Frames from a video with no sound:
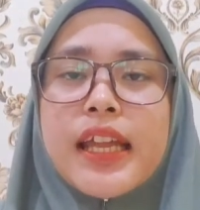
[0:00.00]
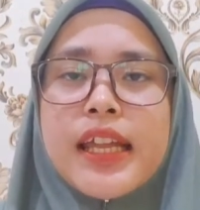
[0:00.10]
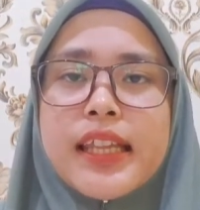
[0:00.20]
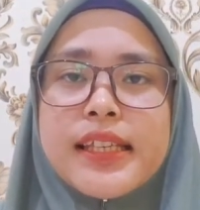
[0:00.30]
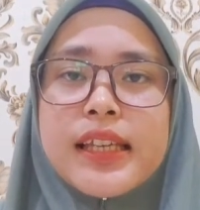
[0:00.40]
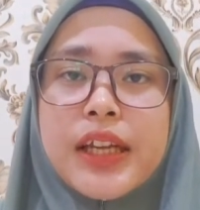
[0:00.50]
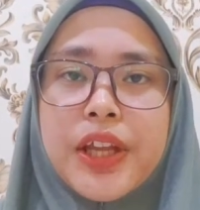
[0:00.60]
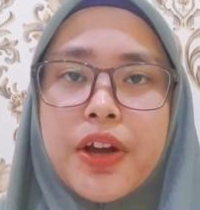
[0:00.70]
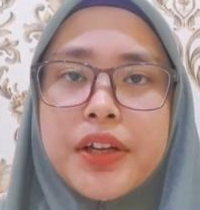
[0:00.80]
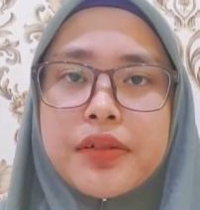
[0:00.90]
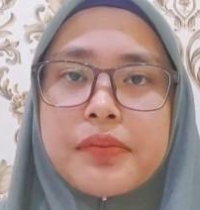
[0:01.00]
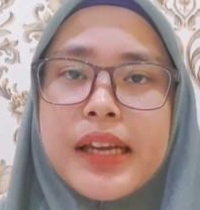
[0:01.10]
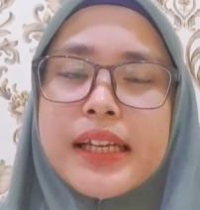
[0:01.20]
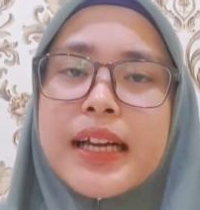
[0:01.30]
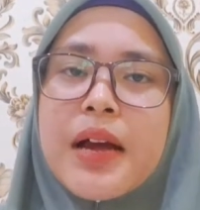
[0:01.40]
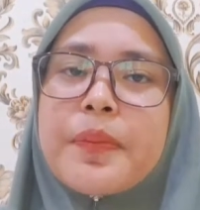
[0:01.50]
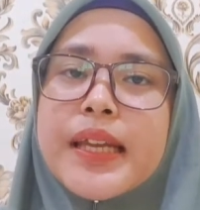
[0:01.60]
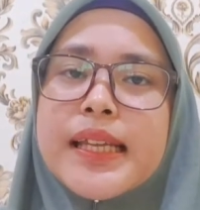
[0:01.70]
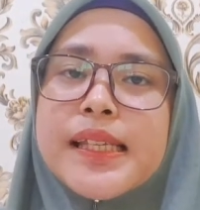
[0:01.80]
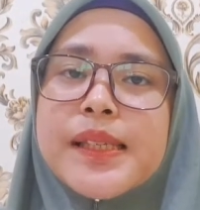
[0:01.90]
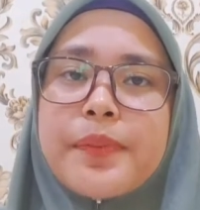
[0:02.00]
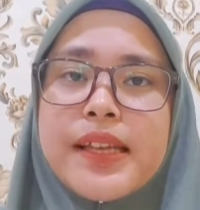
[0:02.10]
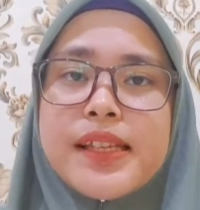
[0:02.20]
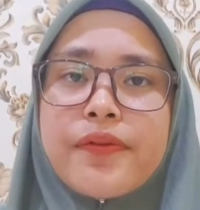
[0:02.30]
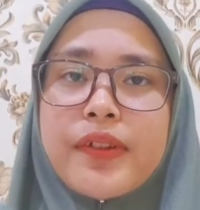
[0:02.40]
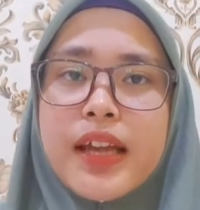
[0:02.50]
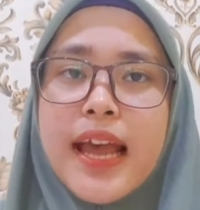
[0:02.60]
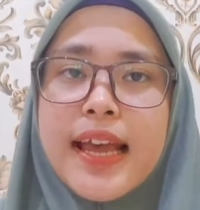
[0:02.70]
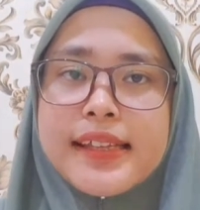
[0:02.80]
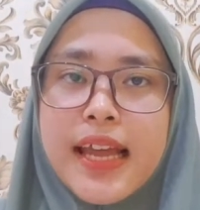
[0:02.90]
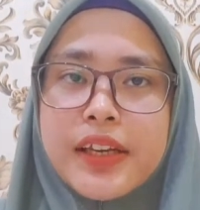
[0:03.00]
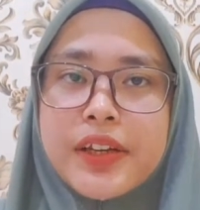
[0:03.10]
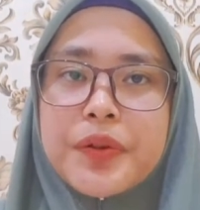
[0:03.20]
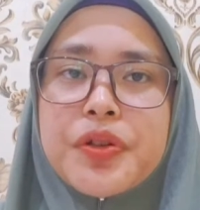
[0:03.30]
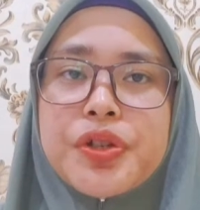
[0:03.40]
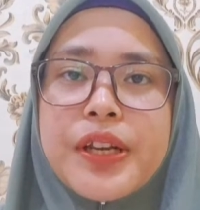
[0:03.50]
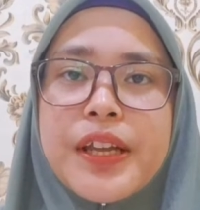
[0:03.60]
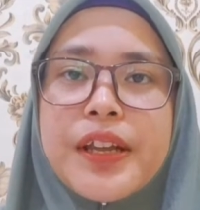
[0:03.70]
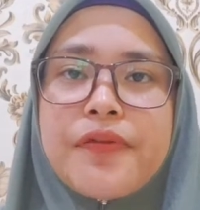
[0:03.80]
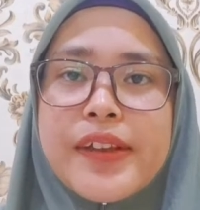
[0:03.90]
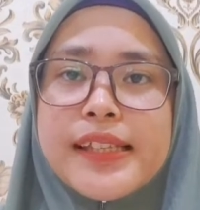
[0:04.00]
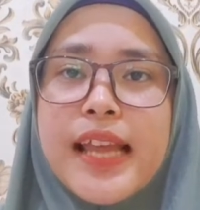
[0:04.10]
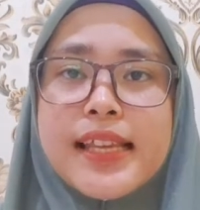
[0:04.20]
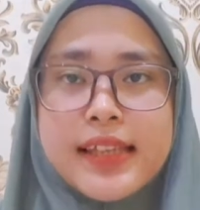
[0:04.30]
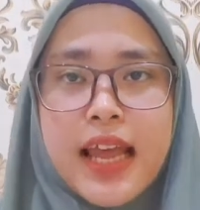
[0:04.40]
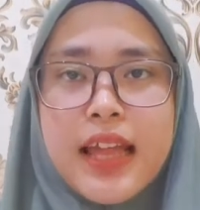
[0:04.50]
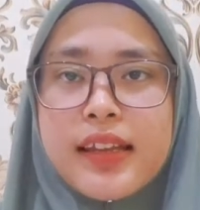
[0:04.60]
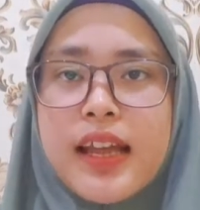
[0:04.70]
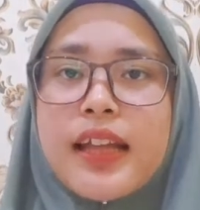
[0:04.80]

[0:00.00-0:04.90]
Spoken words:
It is secured by the company's specific asset, usually fixed asset,